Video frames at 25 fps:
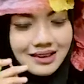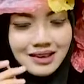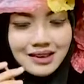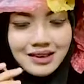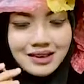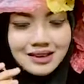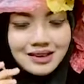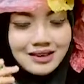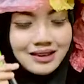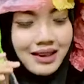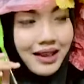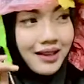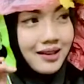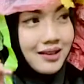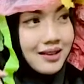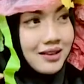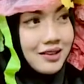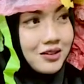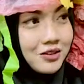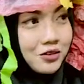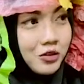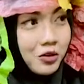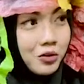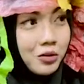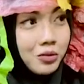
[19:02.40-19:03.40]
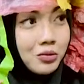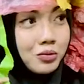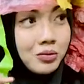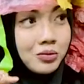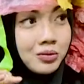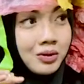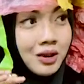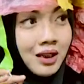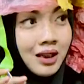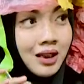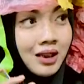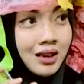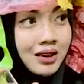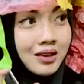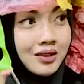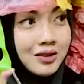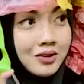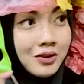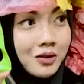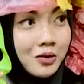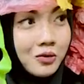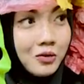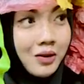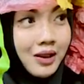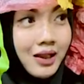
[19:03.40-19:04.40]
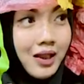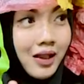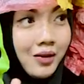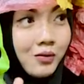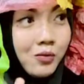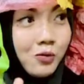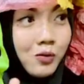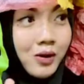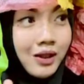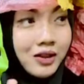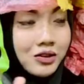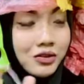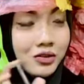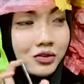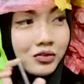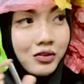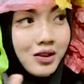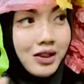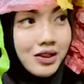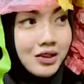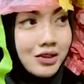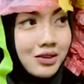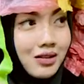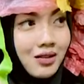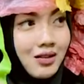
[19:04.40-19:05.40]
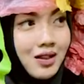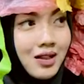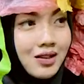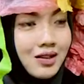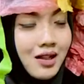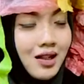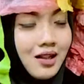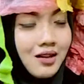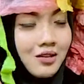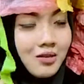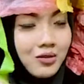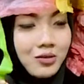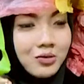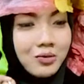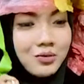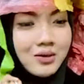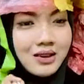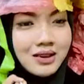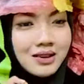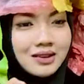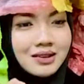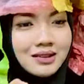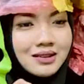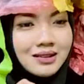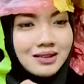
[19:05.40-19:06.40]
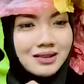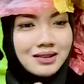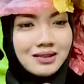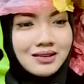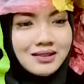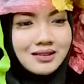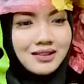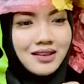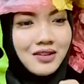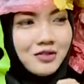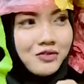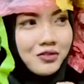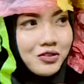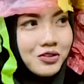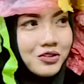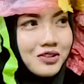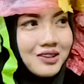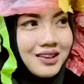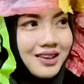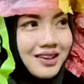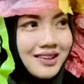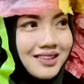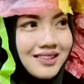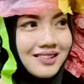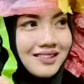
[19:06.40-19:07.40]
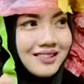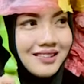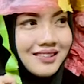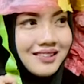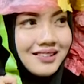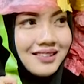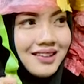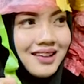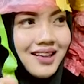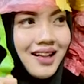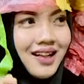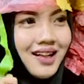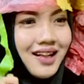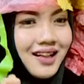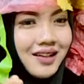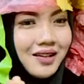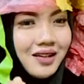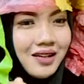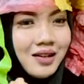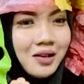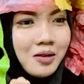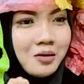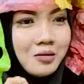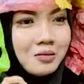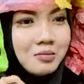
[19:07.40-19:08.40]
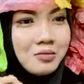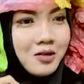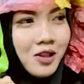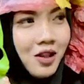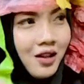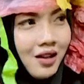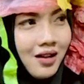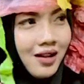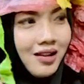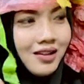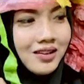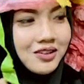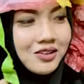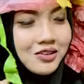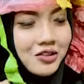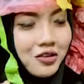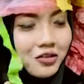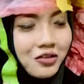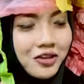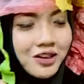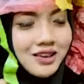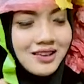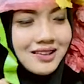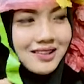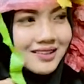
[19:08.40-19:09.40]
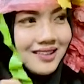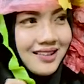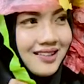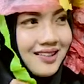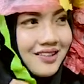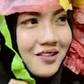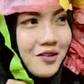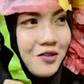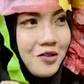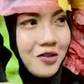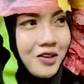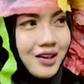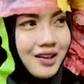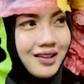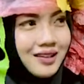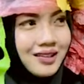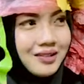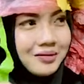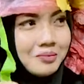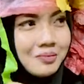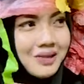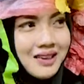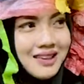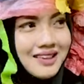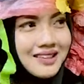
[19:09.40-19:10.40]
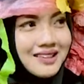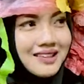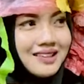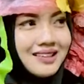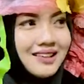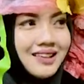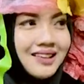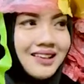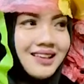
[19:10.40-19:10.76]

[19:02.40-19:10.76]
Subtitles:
stainless straw. So when I went to restaurant, I always reusing. Sorry sir or miss,